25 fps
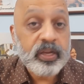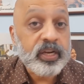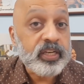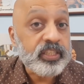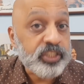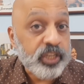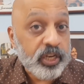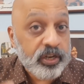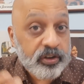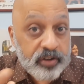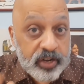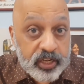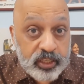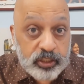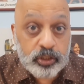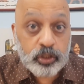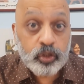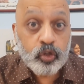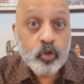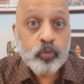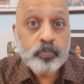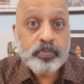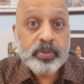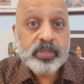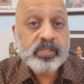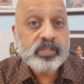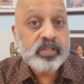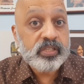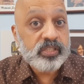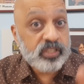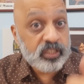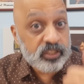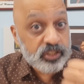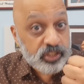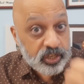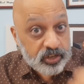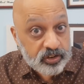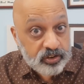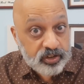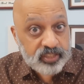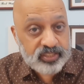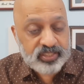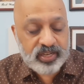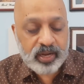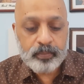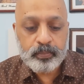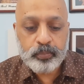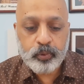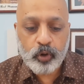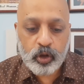It generates new business, it
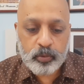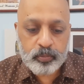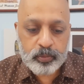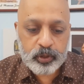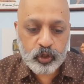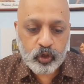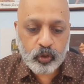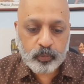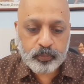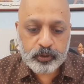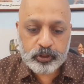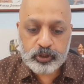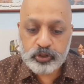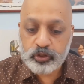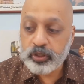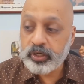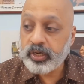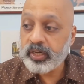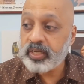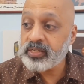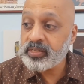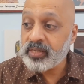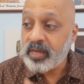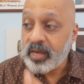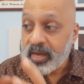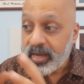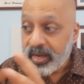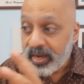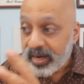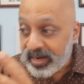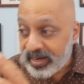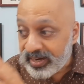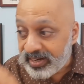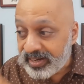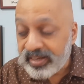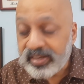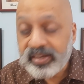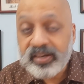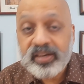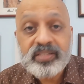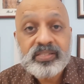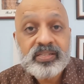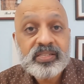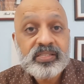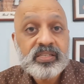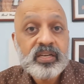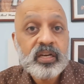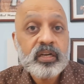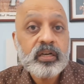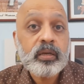generates employment opportunities, it
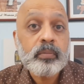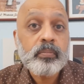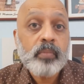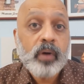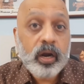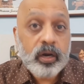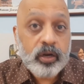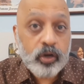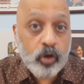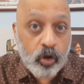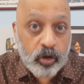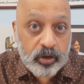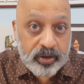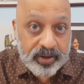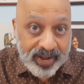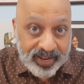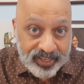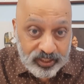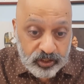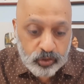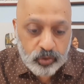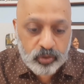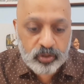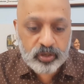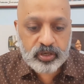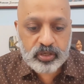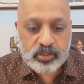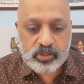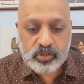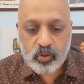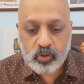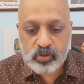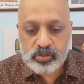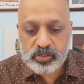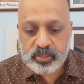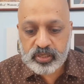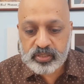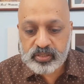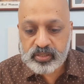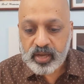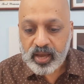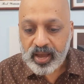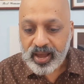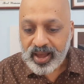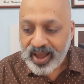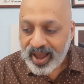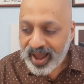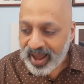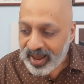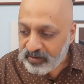decreases the demand on natural resources,
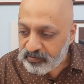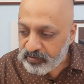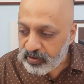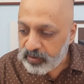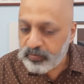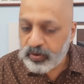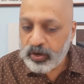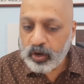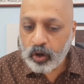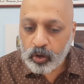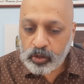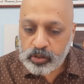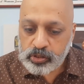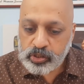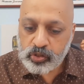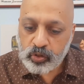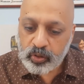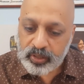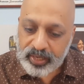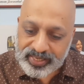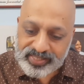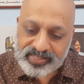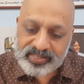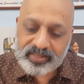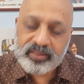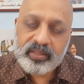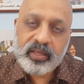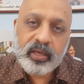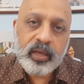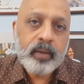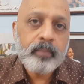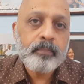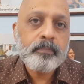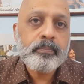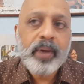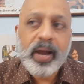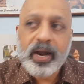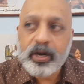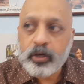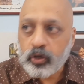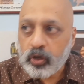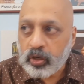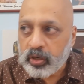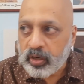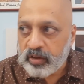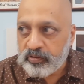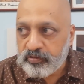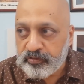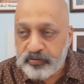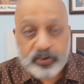and we will also lessen the impact
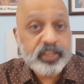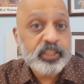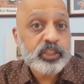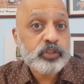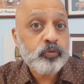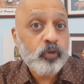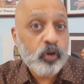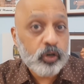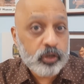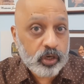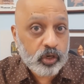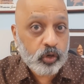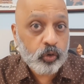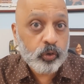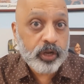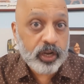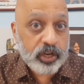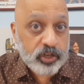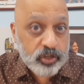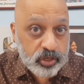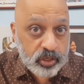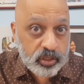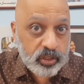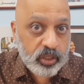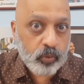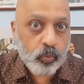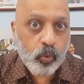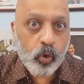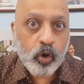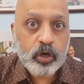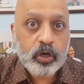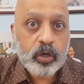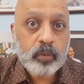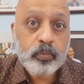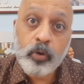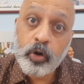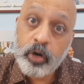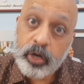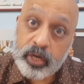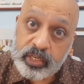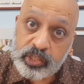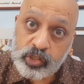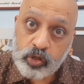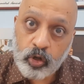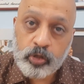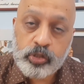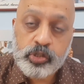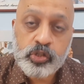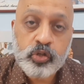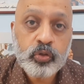on our freshwater location, the water
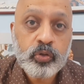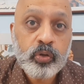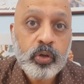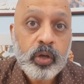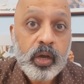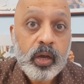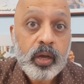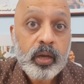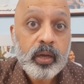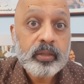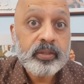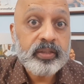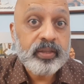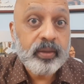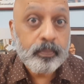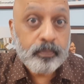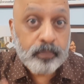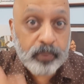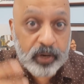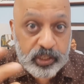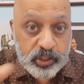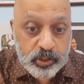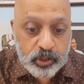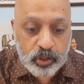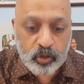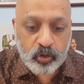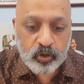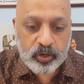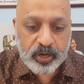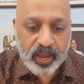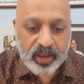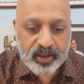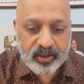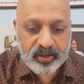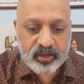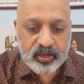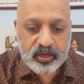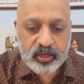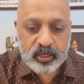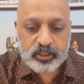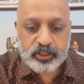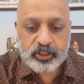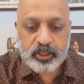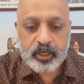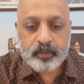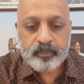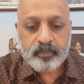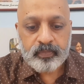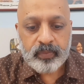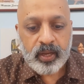bodies, also the pressure on
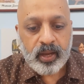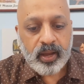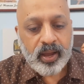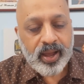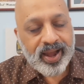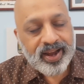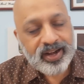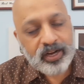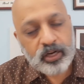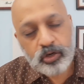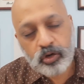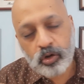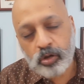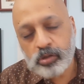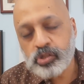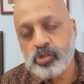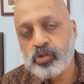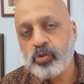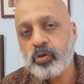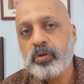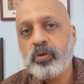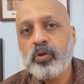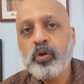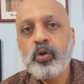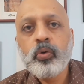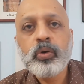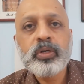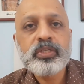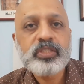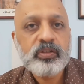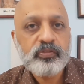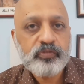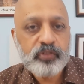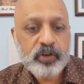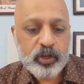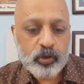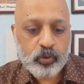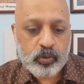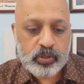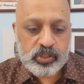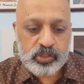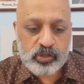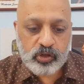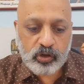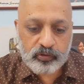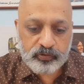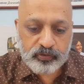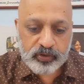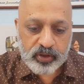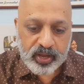agriculture, and it also lowers the
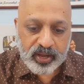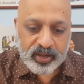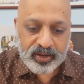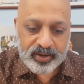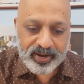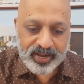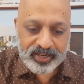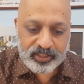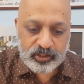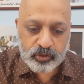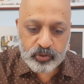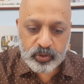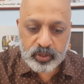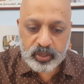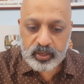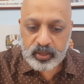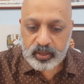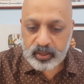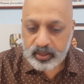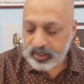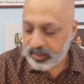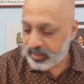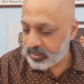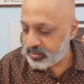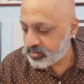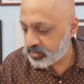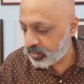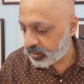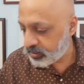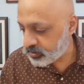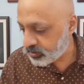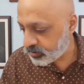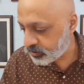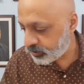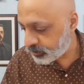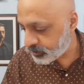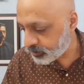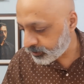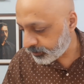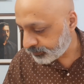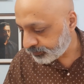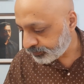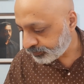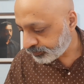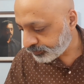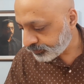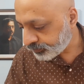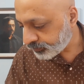frequency of natural disasters.